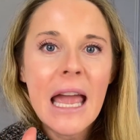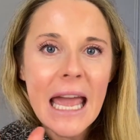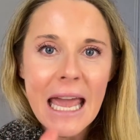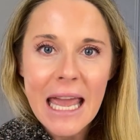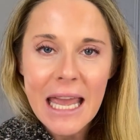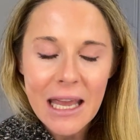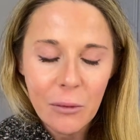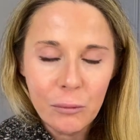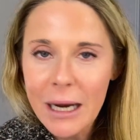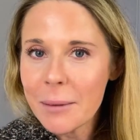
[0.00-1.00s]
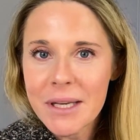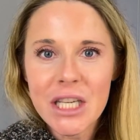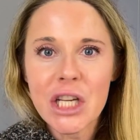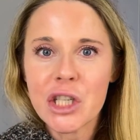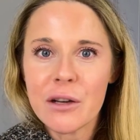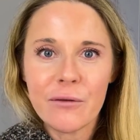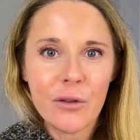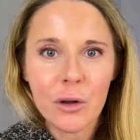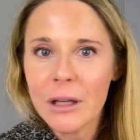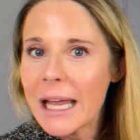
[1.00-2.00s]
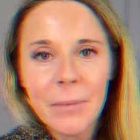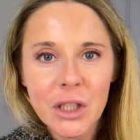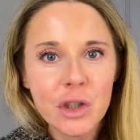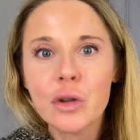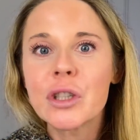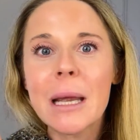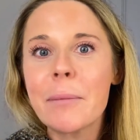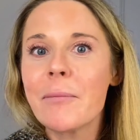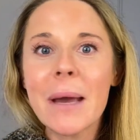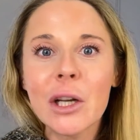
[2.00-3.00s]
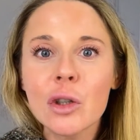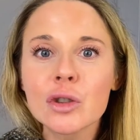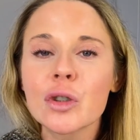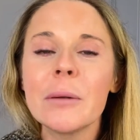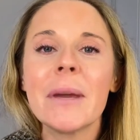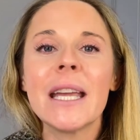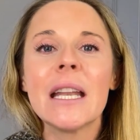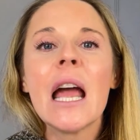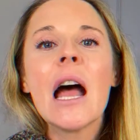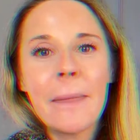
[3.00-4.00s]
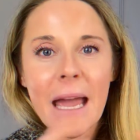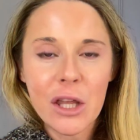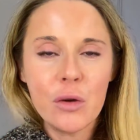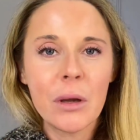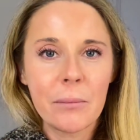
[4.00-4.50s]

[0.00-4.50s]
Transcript: a recommendation for a certain type of medical treatment that you can